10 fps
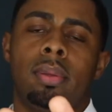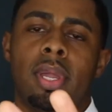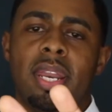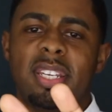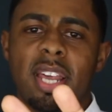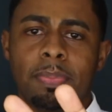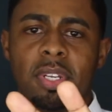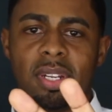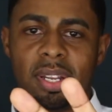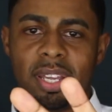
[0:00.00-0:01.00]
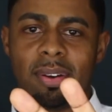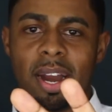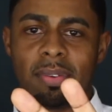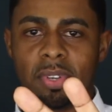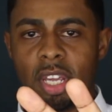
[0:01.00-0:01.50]
and accepting delayed
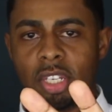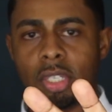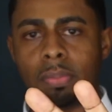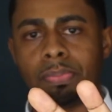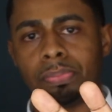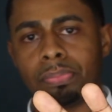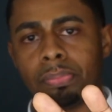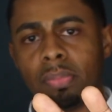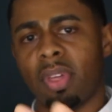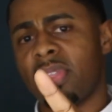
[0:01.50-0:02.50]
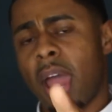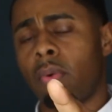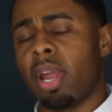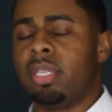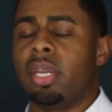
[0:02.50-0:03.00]
gratification. That
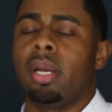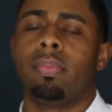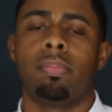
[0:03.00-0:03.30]
right there